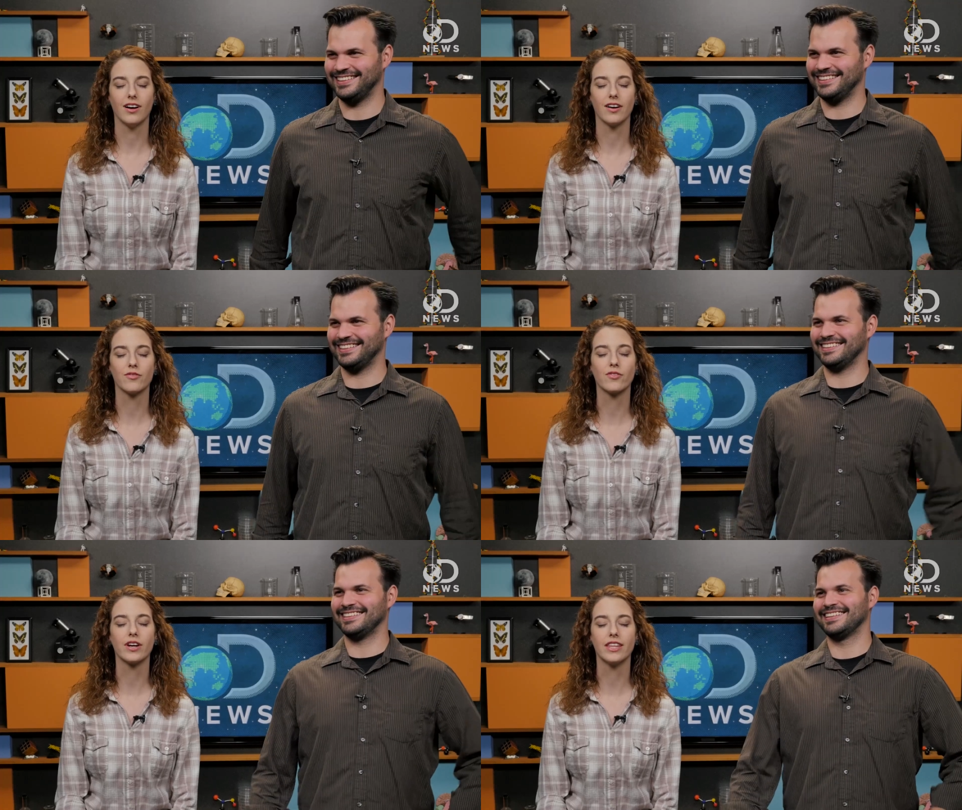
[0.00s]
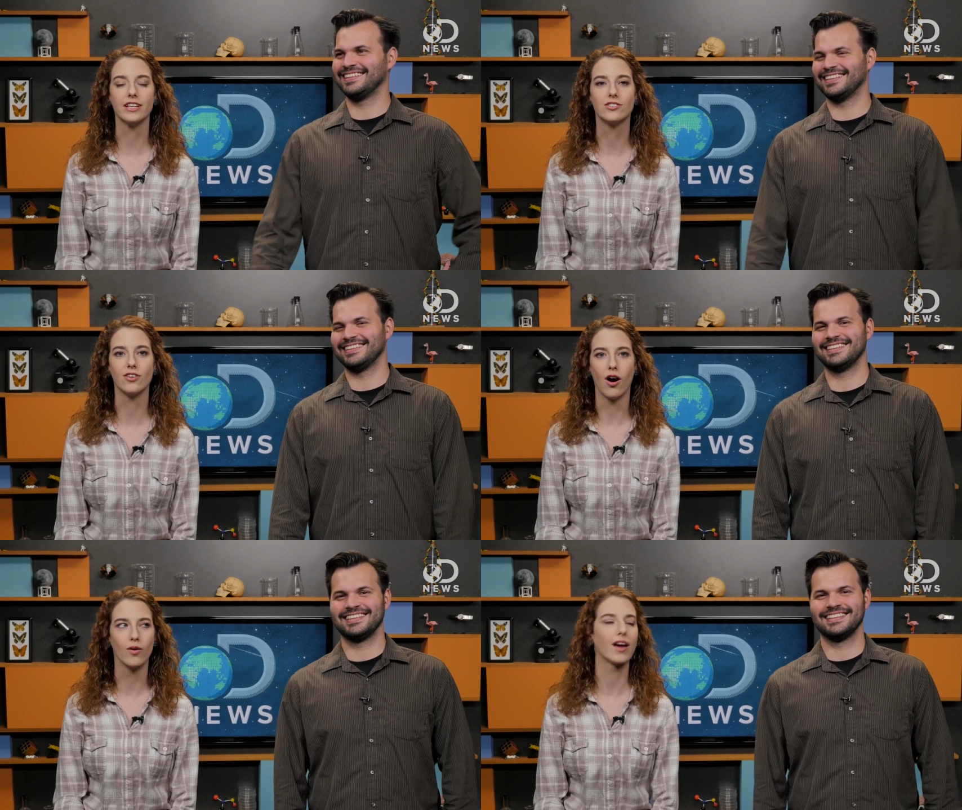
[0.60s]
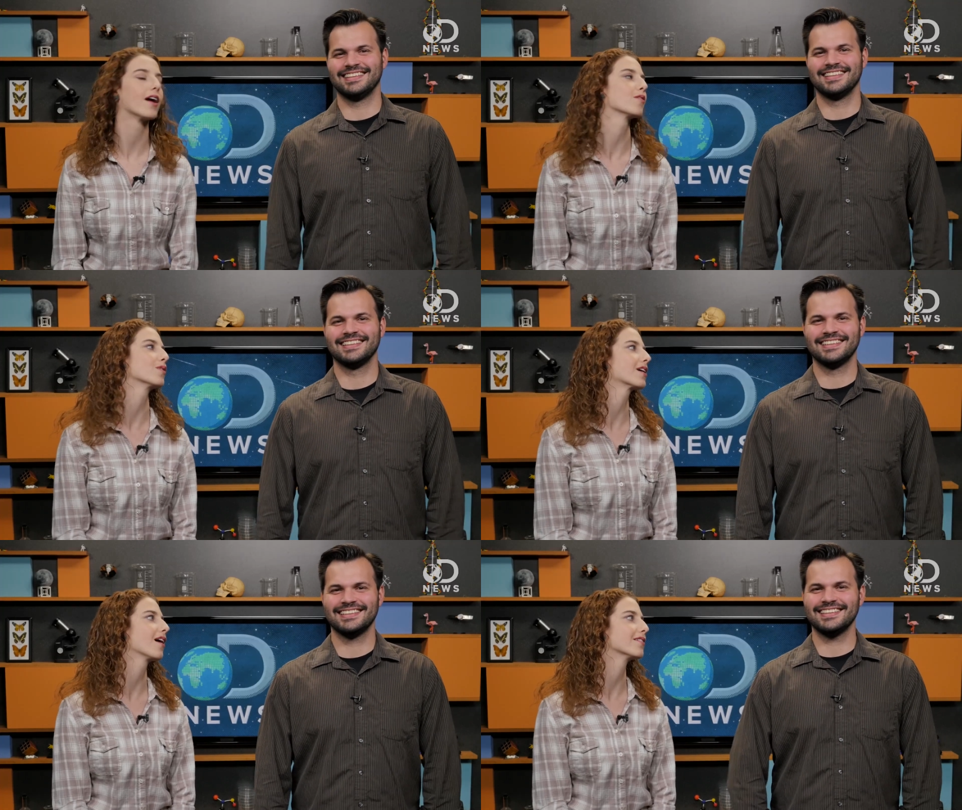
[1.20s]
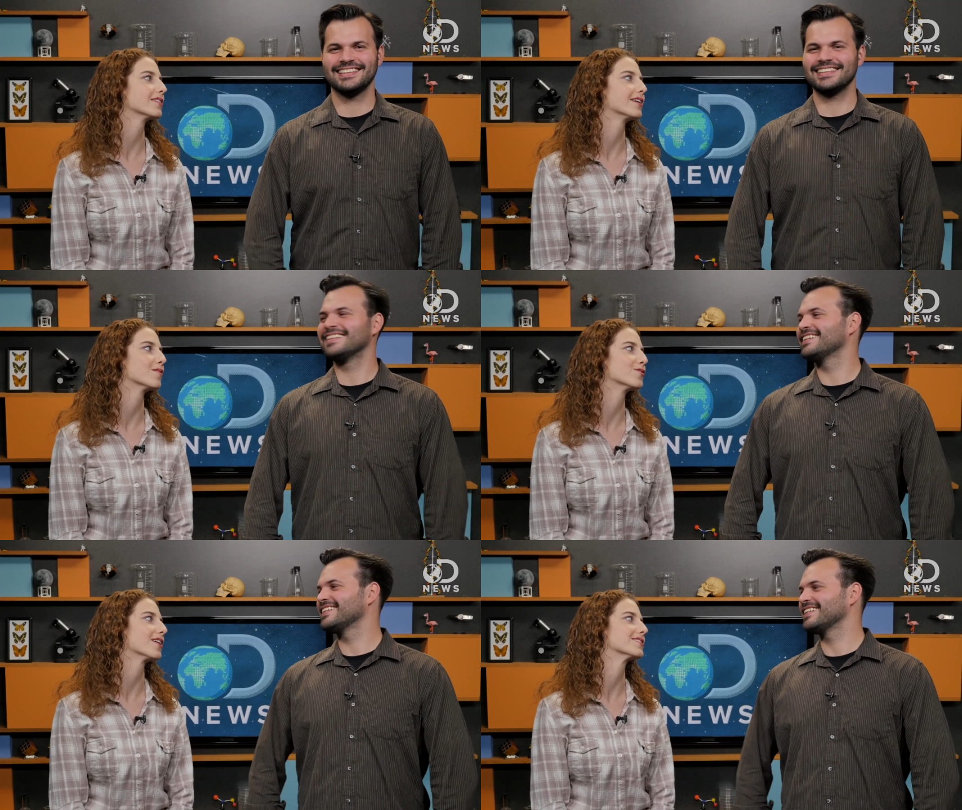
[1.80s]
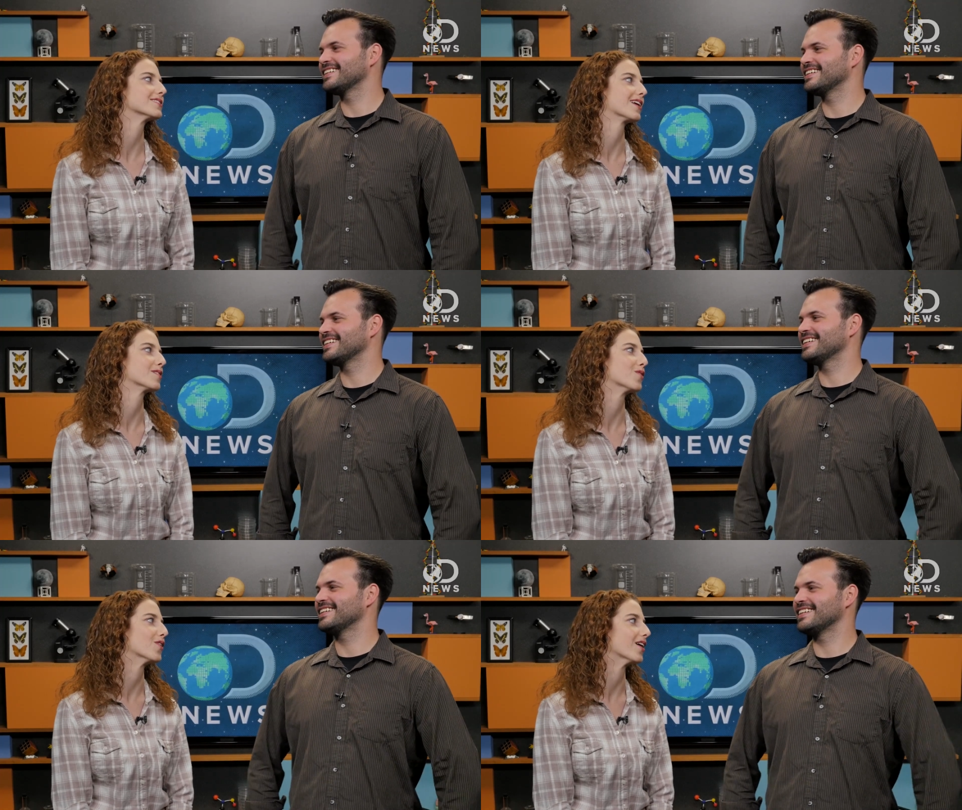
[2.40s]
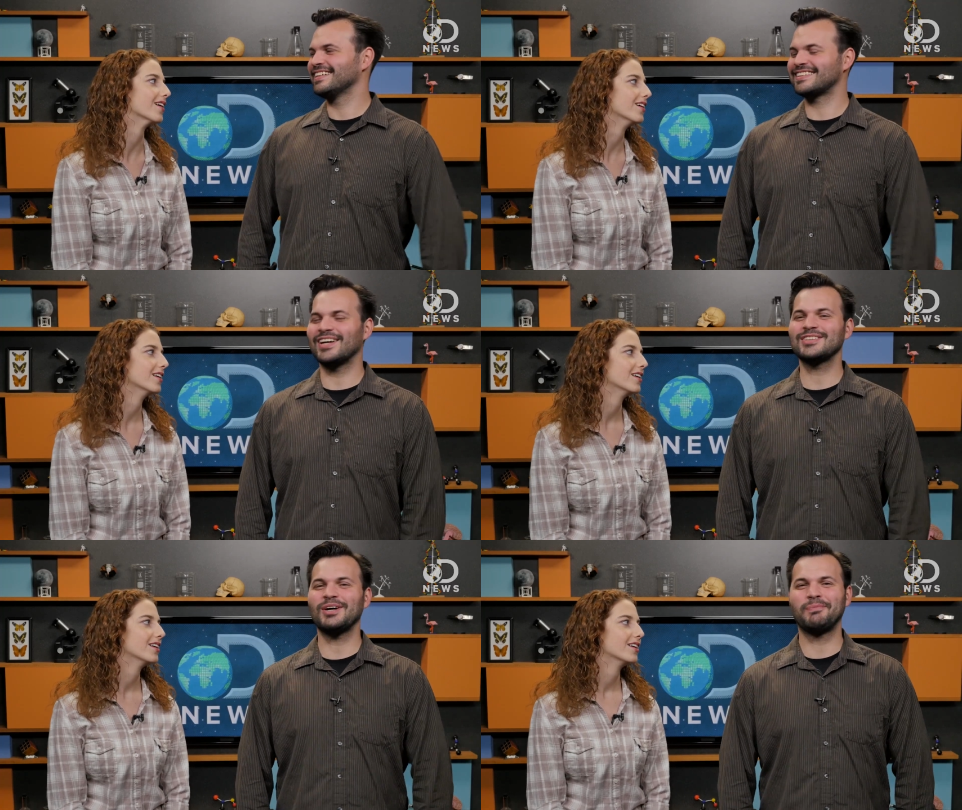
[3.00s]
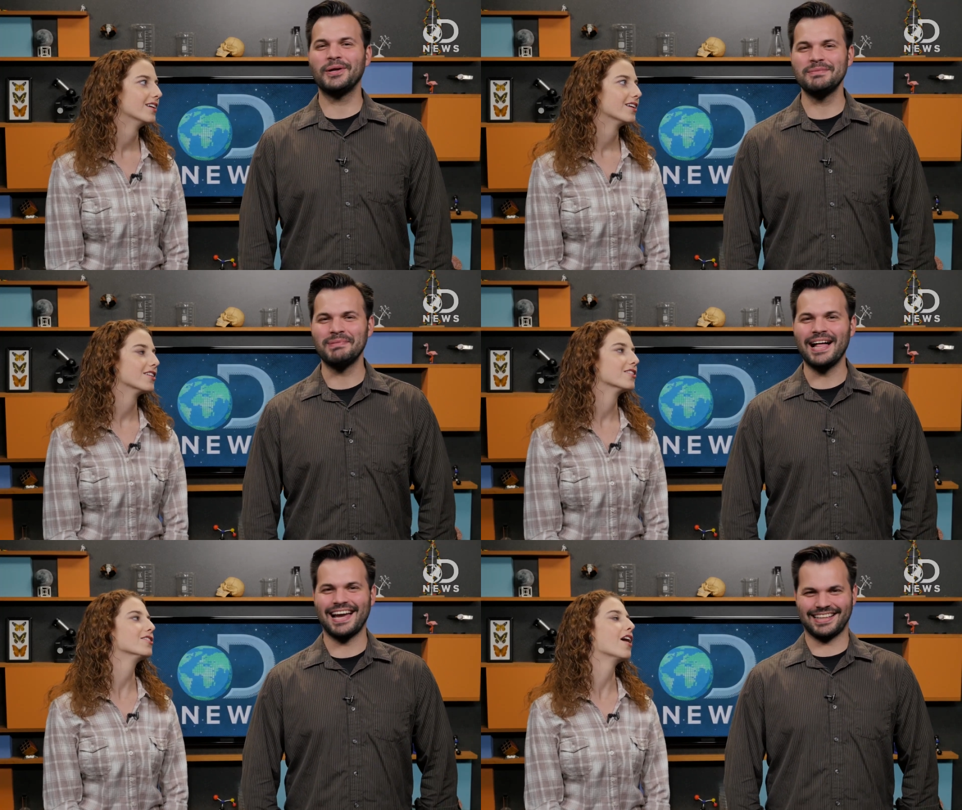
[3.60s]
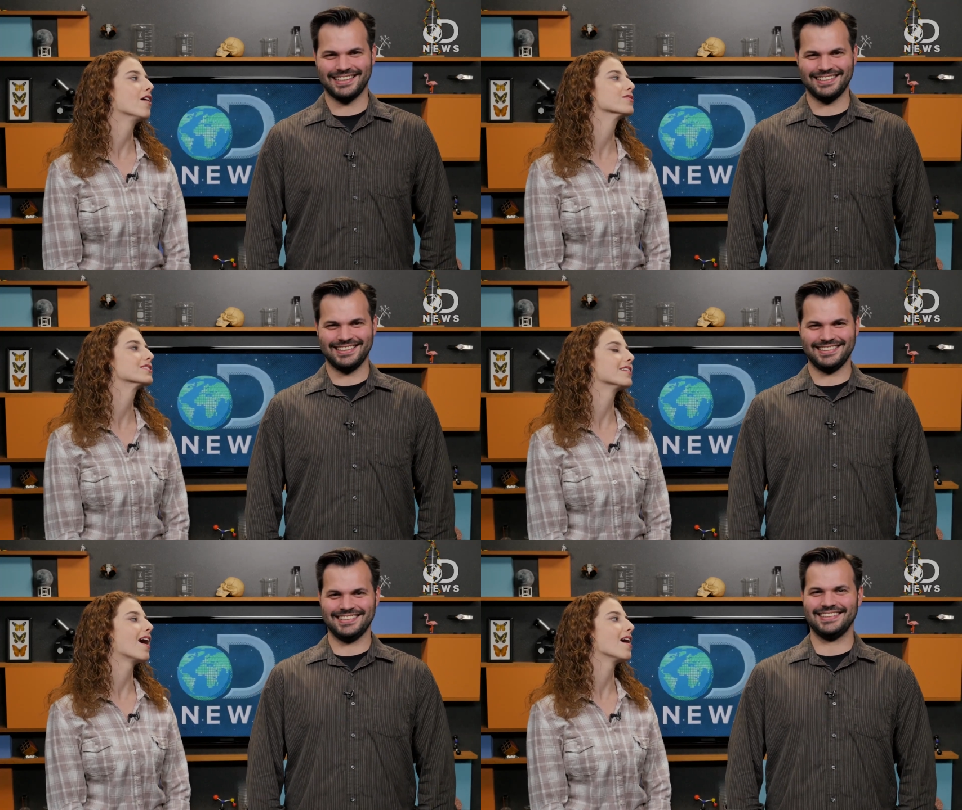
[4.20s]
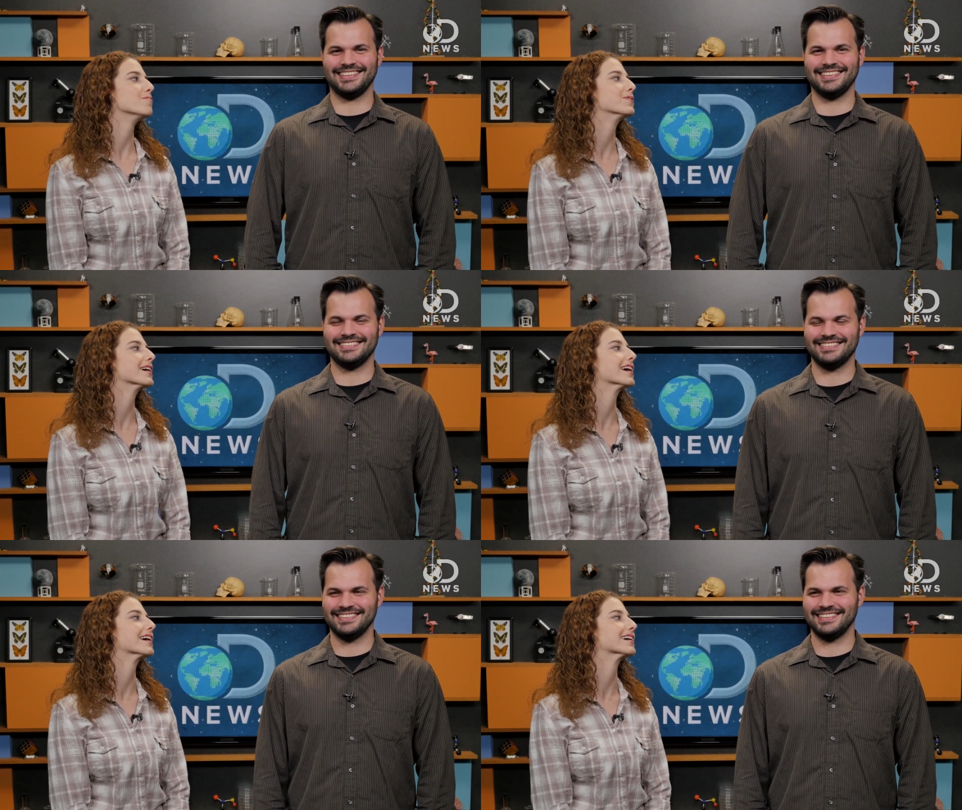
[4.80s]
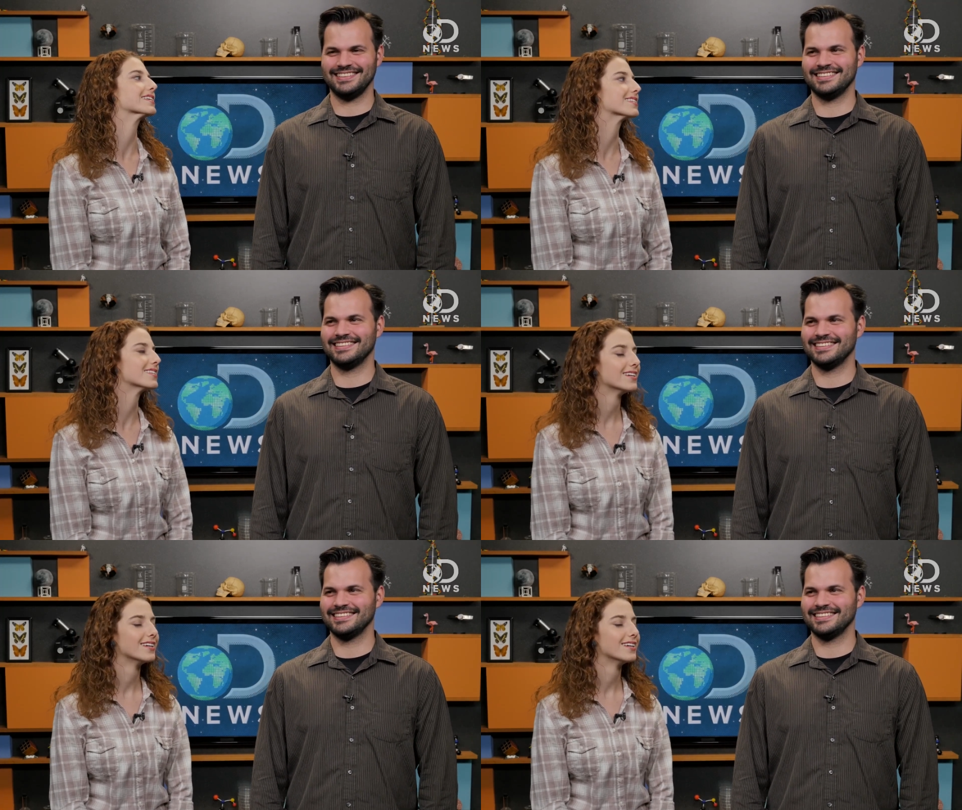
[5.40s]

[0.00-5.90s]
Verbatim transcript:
Speaker 1: Oh, I really don't care what color the damn dress is anymore. It's also blue and black! No, stop, please!